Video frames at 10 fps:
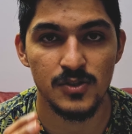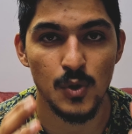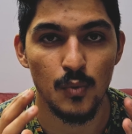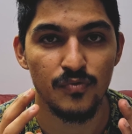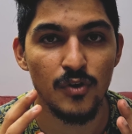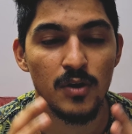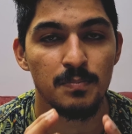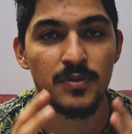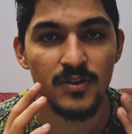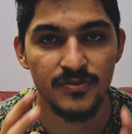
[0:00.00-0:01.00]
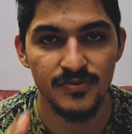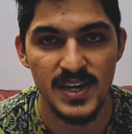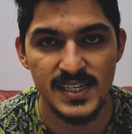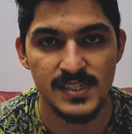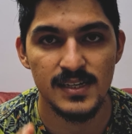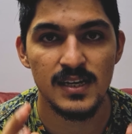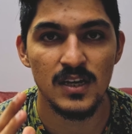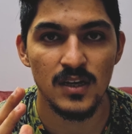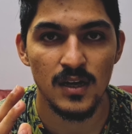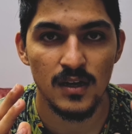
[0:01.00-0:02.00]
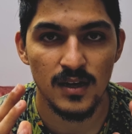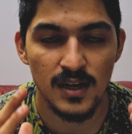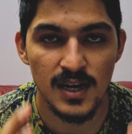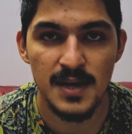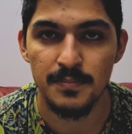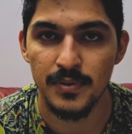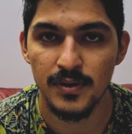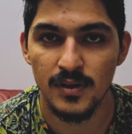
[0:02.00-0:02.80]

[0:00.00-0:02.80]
So for a perfect clip,